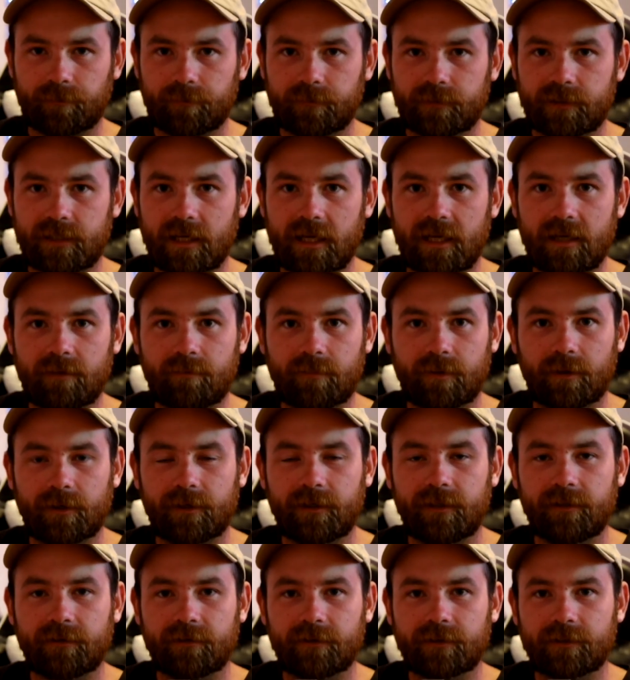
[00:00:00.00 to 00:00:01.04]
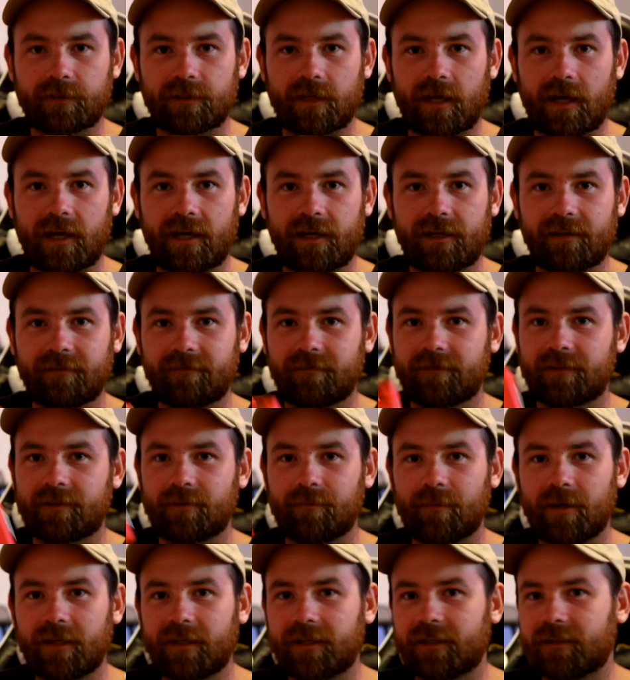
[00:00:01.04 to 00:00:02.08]
tape on either side to
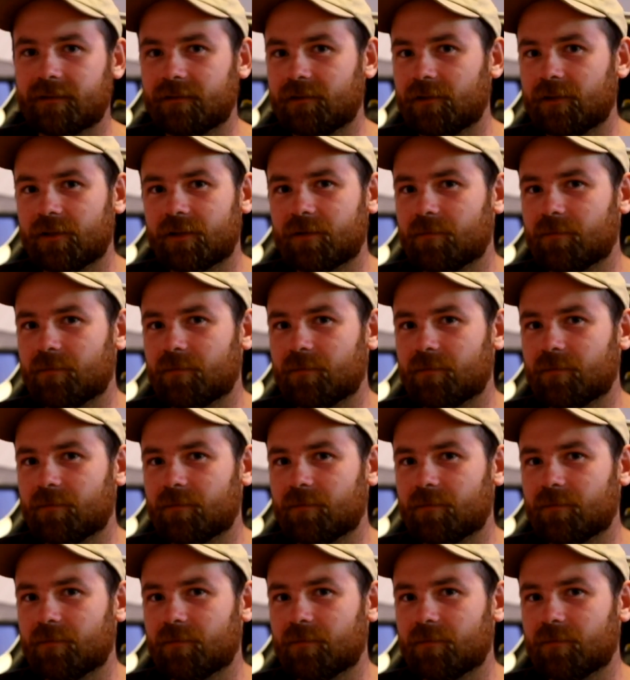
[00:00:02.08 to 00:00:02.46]
make it look